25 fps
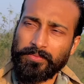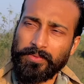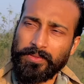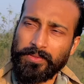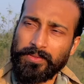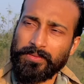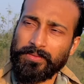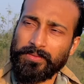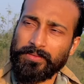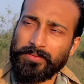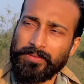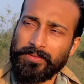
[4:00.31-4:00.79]

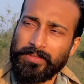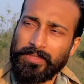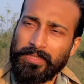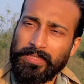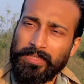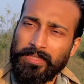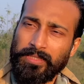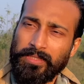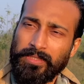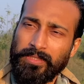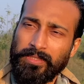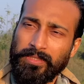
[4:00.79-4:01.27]
will,
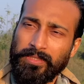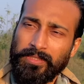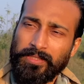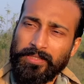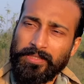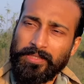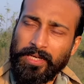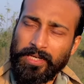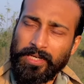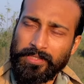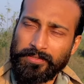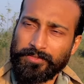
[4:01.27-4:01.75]

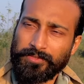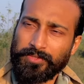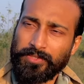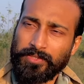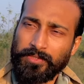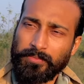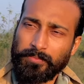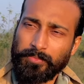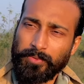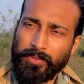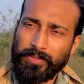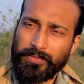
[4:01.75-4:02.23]
at a
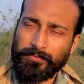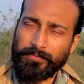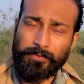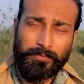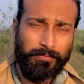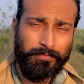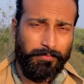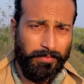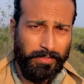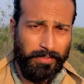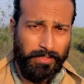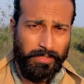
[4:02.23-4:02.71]
certain point, will
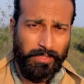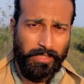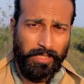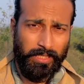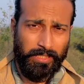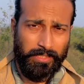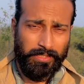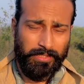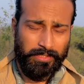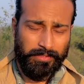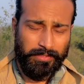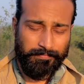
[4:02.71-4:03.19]
feel
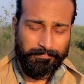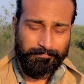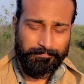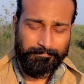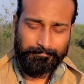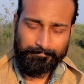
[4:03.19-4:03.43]
like